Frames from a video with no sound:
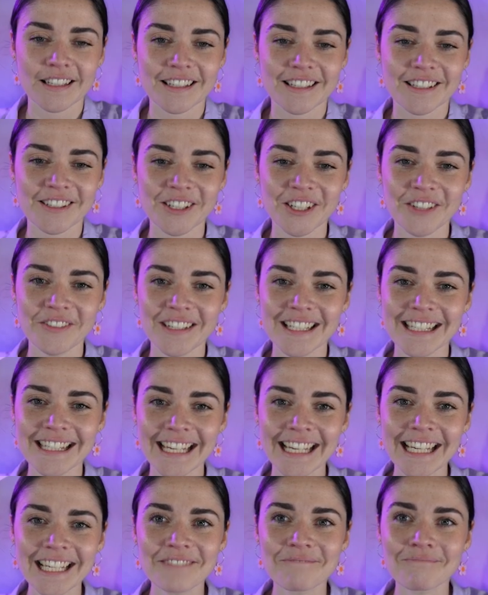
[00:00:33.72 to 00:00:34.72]
So if you
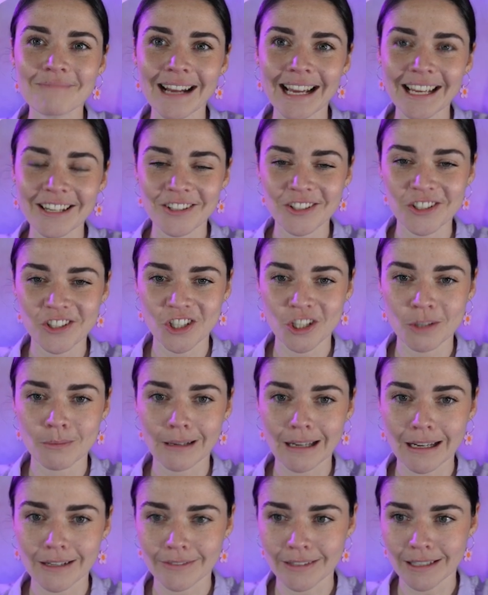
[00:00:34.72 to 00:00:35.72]
see my
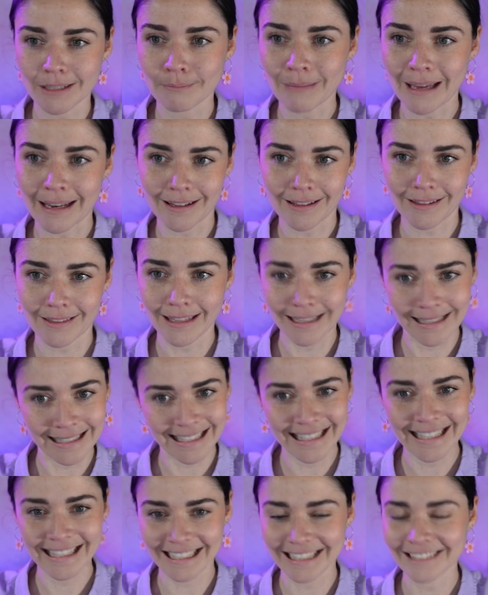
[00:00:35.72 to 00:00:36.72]
YouTube cover banner thing
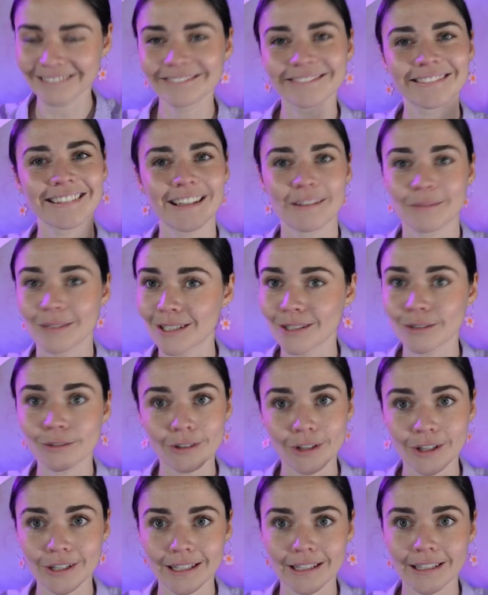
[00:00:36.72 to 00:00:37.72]
here, I'm
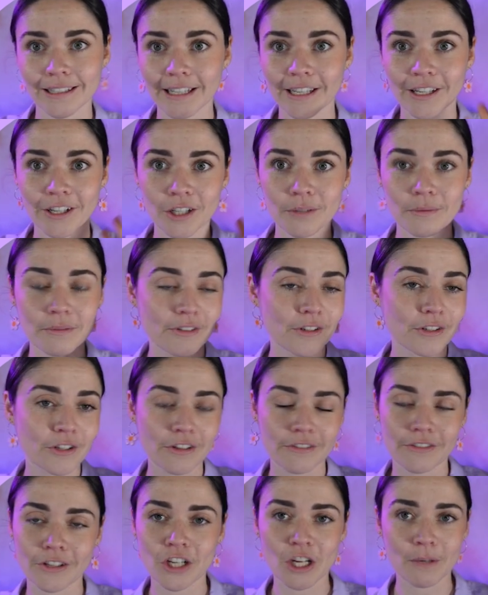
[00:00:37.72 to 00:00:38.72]
still learning the lingo.
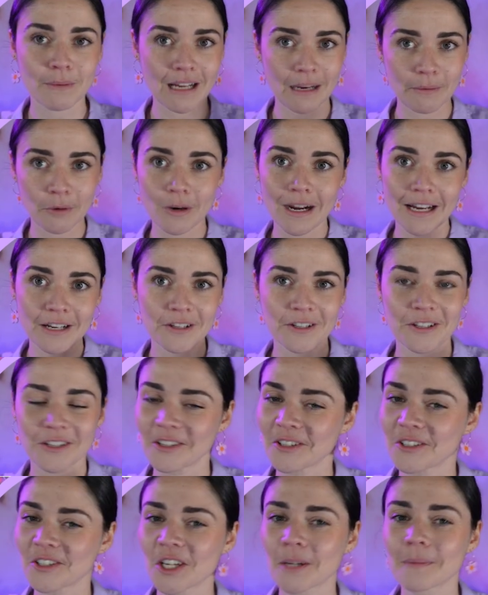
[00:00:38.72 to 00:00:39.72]
If you know me, I'm quite new to
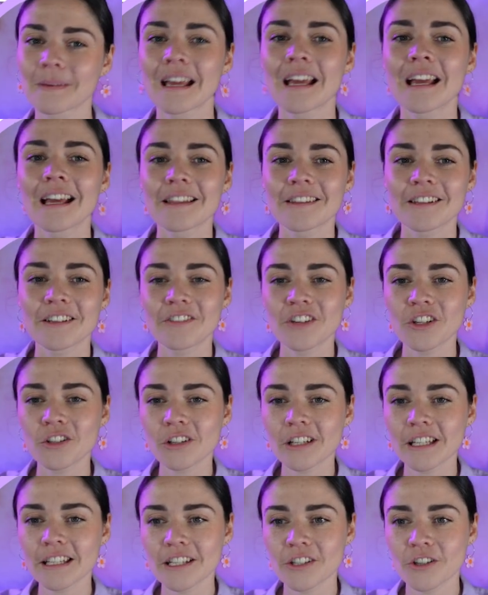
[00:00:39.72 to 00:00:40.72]
YouTube. If you
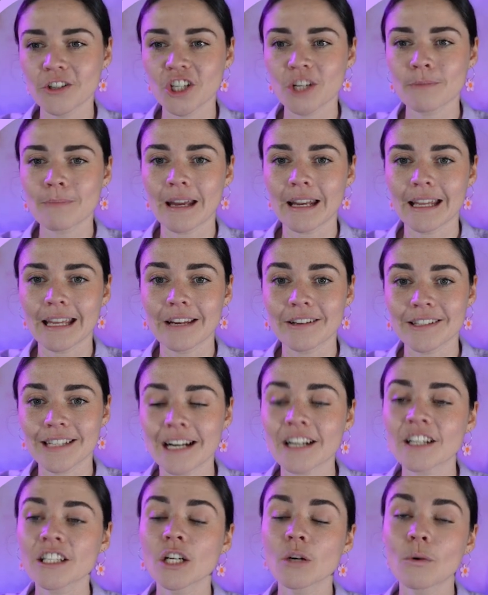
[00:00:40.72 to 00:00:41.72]
look at this YouTube banner here, it's
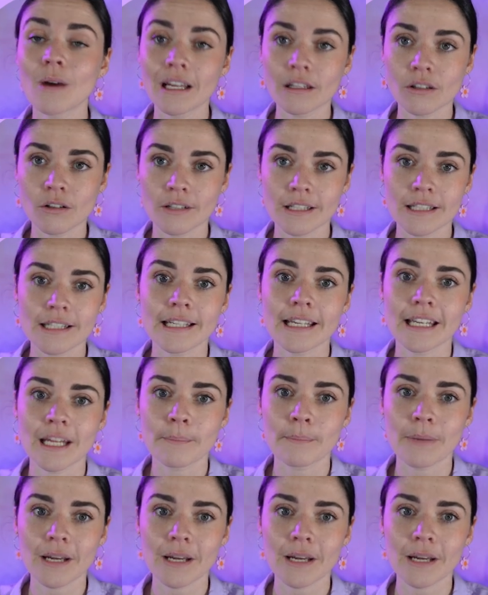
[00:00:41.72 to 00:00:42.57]
actually quite long and skinny.